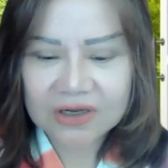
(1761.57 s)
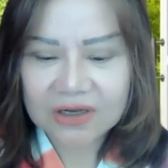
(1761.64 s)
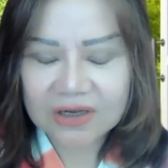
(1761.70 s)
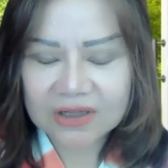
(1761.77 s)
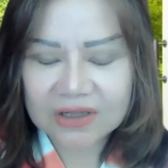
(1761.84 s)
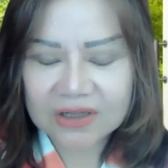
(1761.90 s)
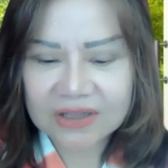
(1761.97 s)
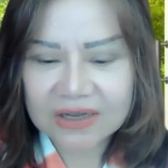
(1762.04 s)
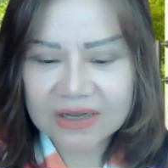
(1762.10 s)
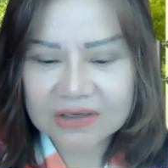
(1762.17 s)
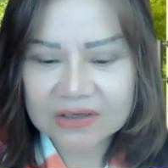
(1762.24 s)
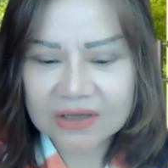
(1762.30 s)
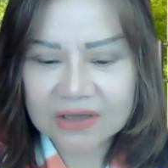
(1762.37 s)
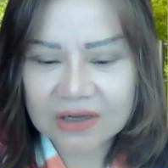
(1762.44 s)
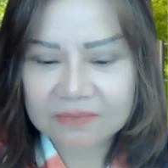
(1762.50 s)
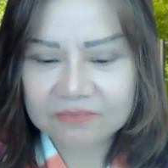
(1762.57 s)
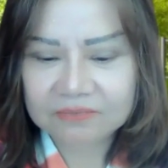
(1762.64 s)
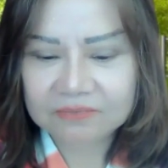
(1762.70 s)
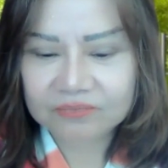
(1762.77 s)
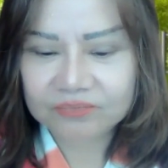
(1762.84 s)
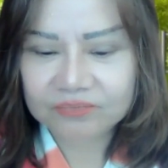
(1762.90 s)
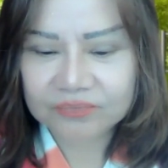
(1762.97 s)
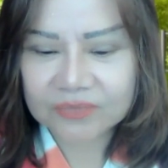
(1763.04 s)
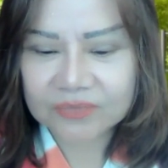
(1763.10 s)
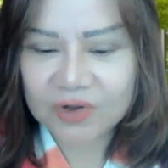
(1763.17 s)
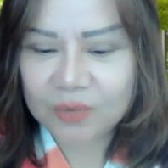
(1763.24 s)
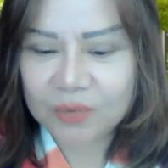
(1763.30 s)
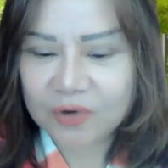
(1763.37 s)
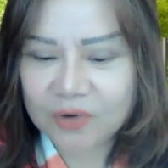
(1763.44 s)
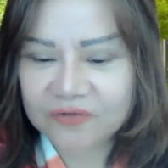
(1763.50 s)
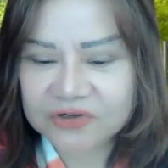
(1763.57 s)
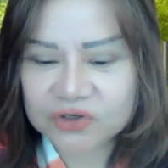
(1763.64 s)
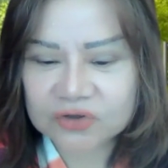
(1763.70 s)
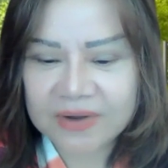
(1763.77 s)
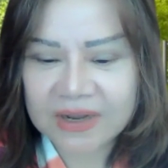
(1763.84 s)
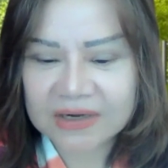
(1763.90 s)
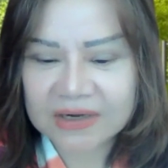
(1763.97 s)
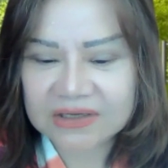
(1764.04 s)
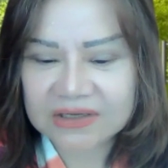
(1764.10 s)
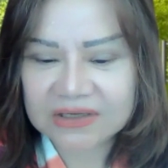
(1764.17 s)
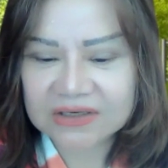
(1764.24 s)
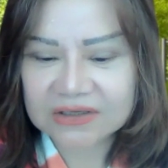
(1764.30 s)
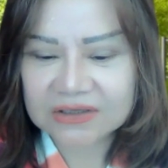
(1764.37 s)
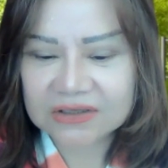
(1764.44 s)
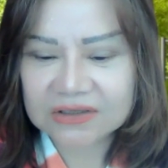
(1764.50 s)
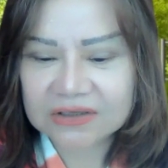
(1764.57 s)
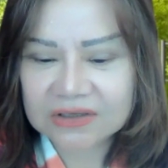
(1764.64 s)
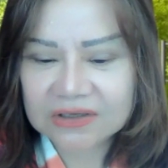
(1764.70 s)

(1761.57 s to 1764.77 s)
and then no more fishermen needed.